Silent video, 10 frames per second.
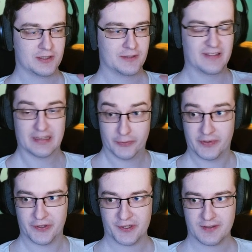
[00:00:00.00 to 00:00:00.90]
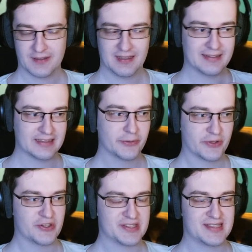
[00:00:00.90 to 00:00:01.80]
with the Nourish, and that
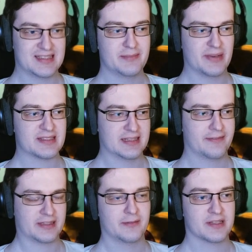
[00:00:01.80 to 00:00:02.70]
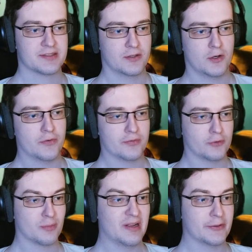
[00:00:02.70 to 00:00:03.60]
Nourish is 60% effectiveness of
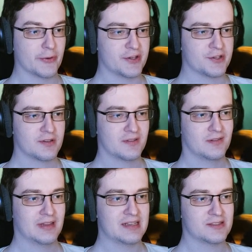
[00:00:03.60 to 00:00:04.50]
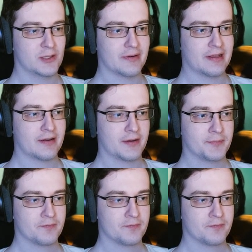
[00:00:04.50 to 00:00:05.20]
normal Nourish, that is over here.